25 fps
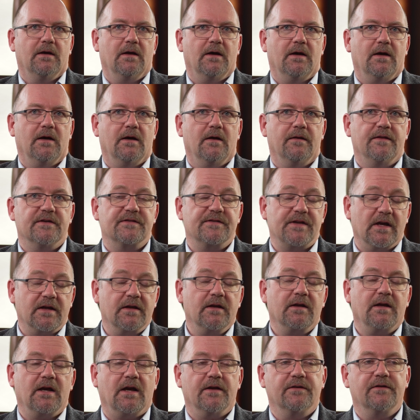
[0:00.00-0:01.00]
Uh, the
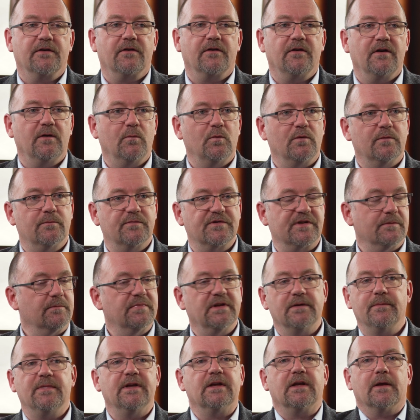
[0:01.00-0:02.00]
second category would
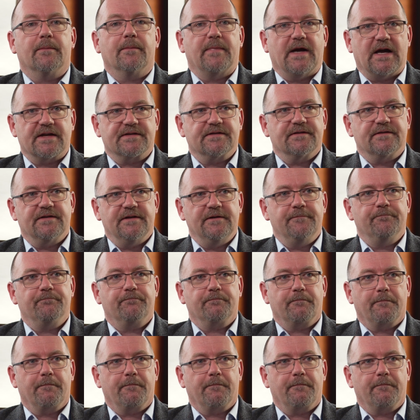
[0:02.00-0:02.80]
simply be capacity.